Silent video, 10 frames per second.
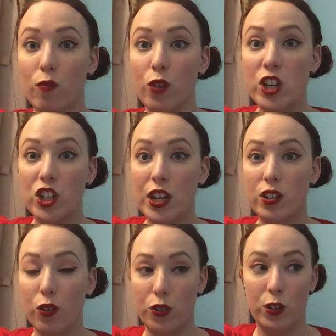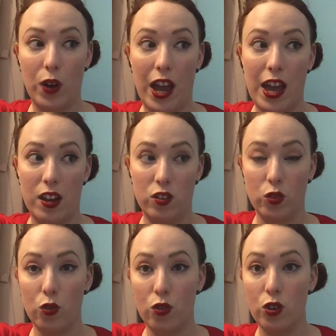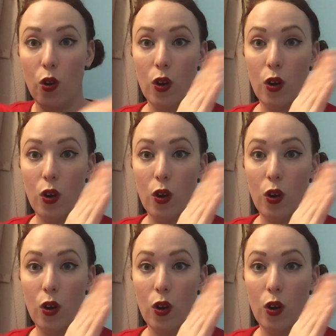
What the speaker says: rigid on your hand or not